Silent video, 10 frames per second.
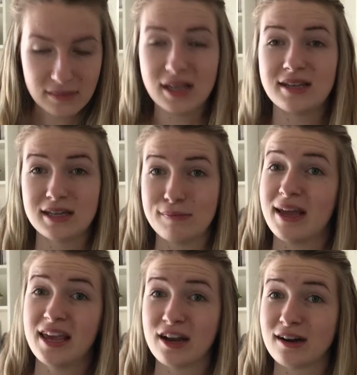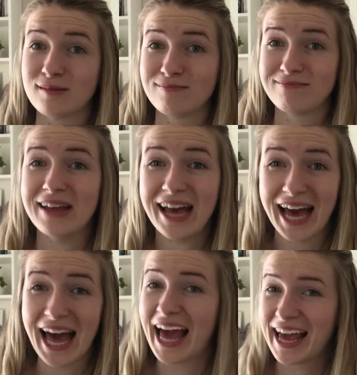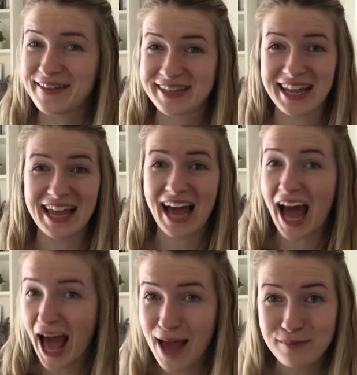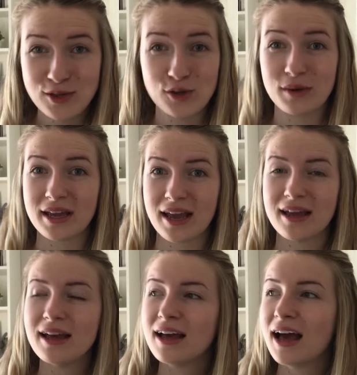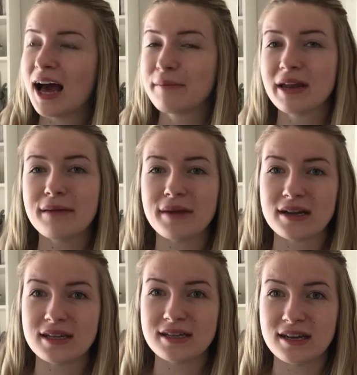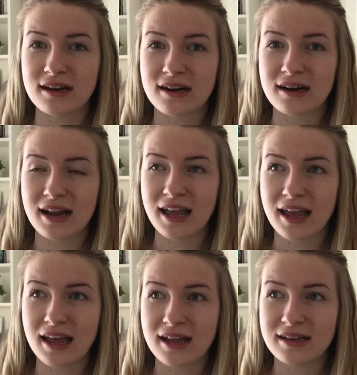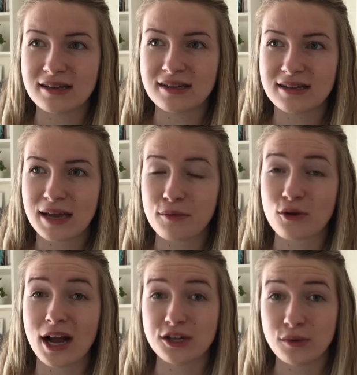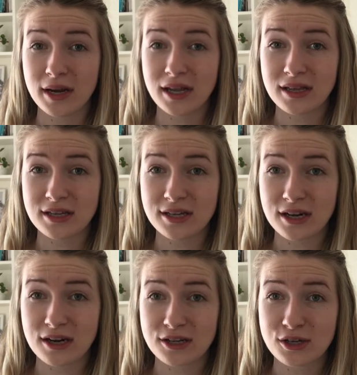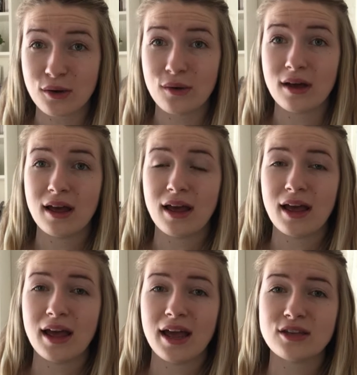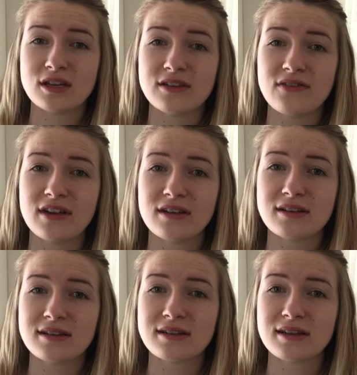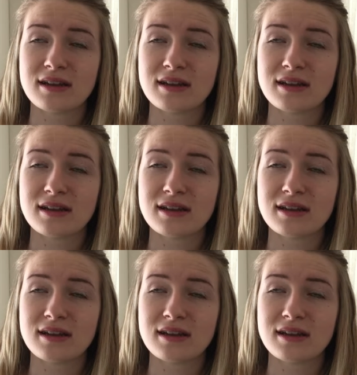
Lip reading: this is my year. I was like, I'm doing it. I'm getting married this year and I'm graduating this year, so it just feels